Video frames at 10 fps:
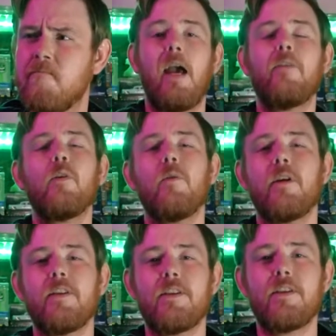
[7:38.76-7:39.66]
Everyone
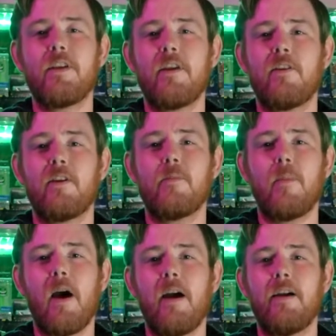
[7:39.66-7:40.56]
gets to say their
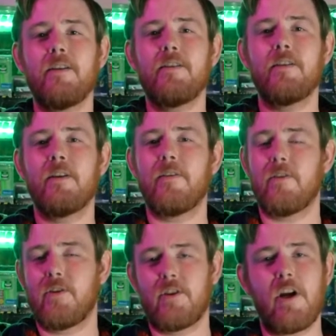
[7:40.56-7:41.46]
goodbyes.
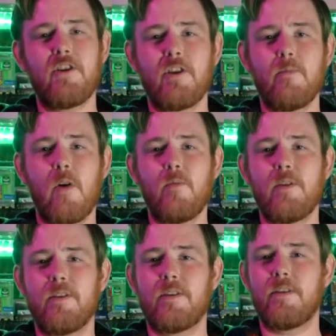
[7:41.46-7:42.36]
There's touching
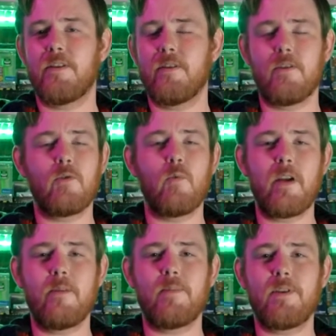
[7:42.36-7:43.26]
moments, there's
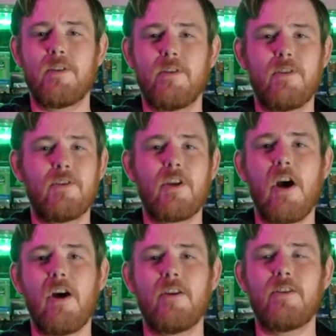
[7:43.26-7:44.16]
weeps, there's
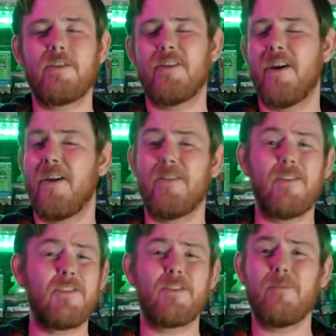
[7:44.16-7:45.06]
hugs,
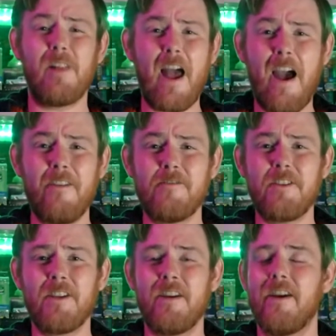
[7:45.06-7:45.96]
there's some
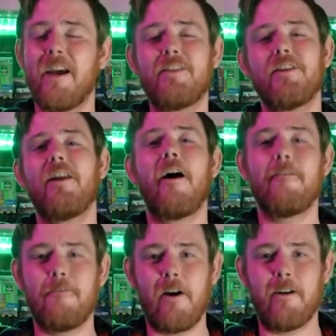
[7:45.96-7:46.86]
laughs. It's a lot
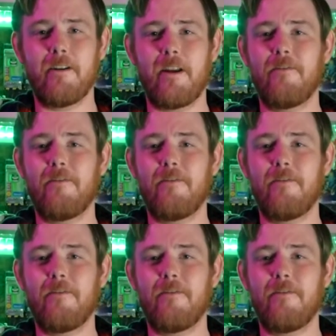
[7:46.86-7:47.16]
of fun.